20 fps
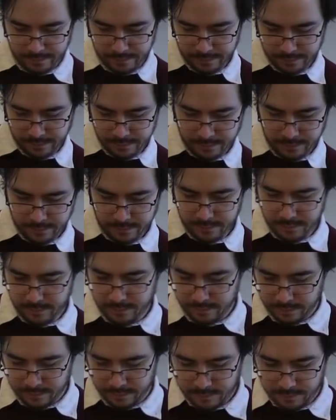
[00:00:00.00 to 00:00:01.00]

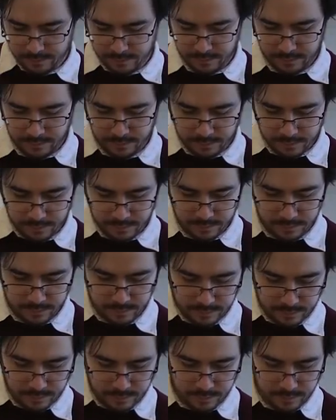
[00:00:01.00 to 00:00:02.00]

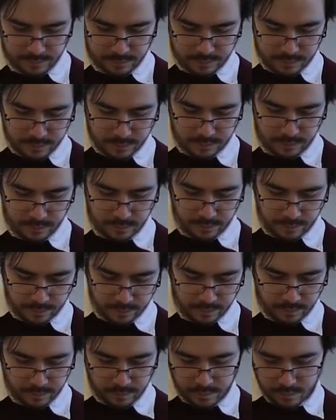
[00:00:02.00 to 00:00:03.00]

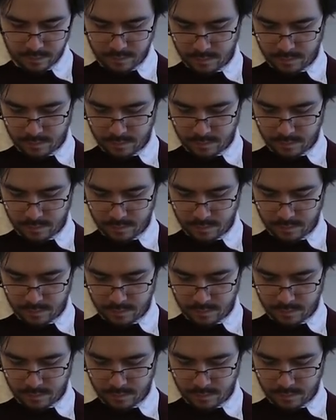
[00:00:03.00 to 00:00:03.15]
(no one is talking)